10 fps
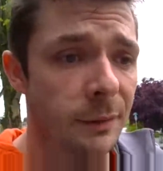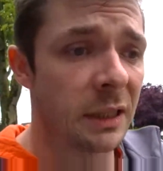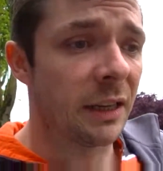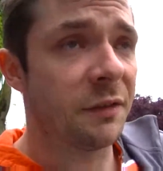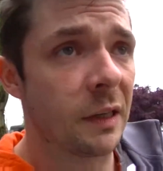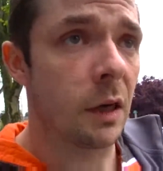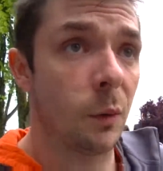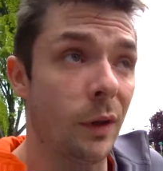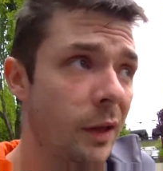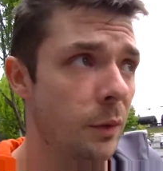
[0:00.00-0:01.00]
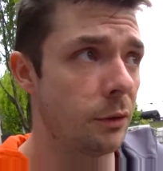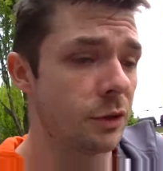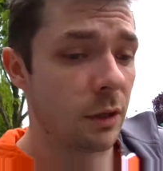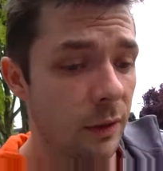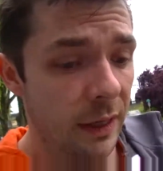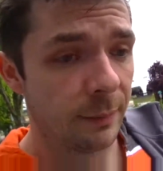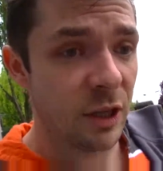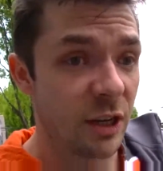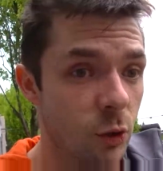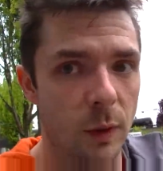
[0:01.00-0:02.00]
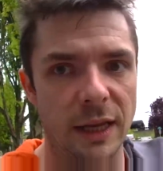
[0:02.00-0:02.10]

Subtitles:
gonna like figure out where they roast and all that happy jazz or where they